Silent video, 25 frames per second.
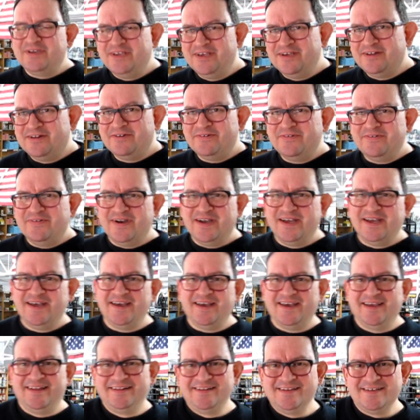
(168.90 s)
you know,
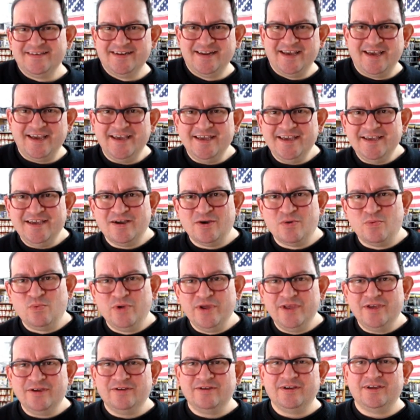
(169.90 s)
today
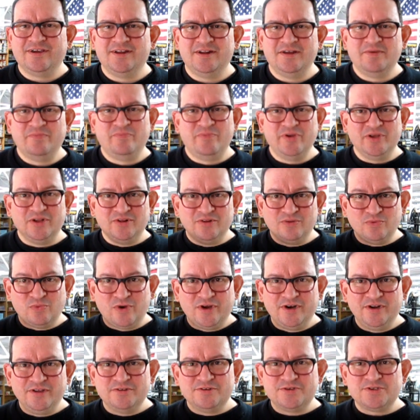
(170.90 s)
we are gonna build
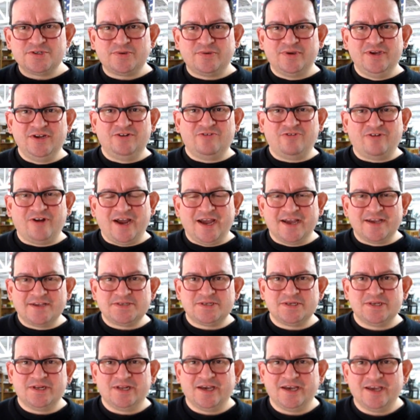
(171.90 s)
one of those great tracks
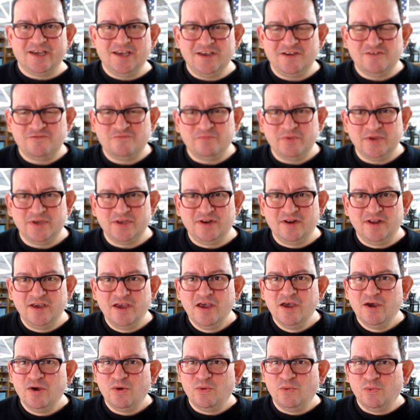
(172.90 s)
that I have been
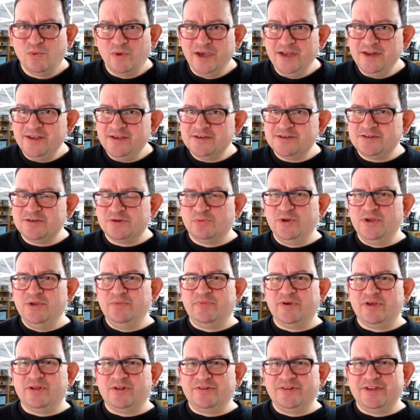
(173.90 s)
waiting to
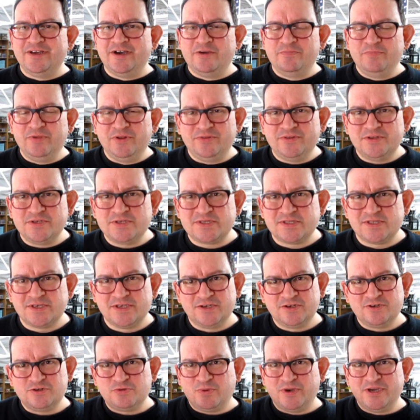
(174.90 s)
rebuild. Now, I built this
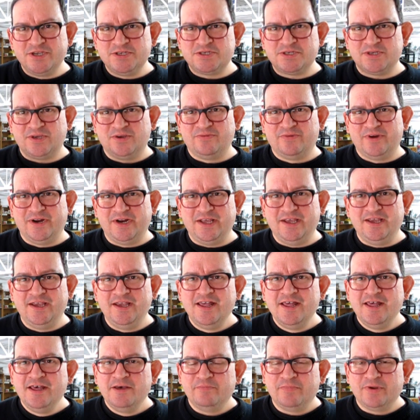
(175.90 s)
thing twice already,
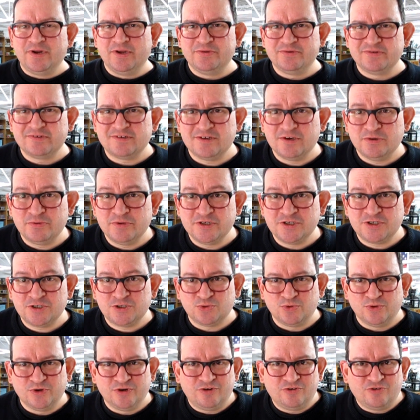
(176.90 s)
but I was always
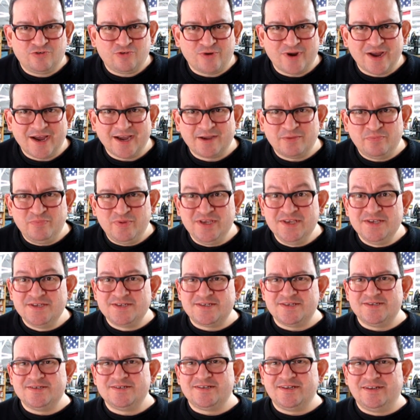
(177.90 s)
short track
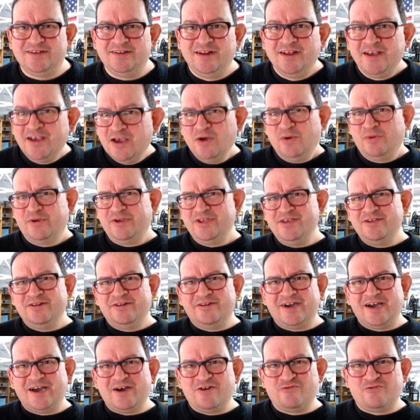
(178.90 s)
pieces, and well, you know
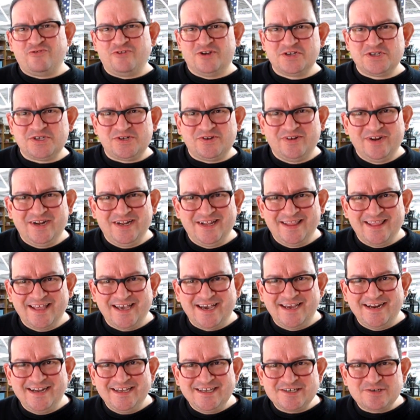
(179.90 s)
how frustrating
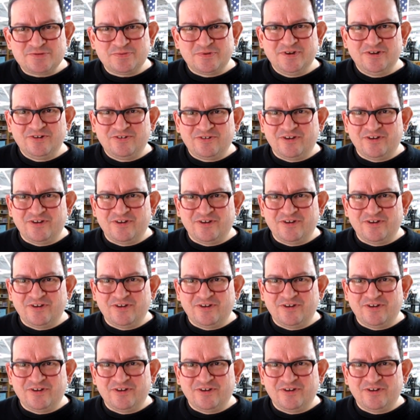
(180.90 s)
that is when you're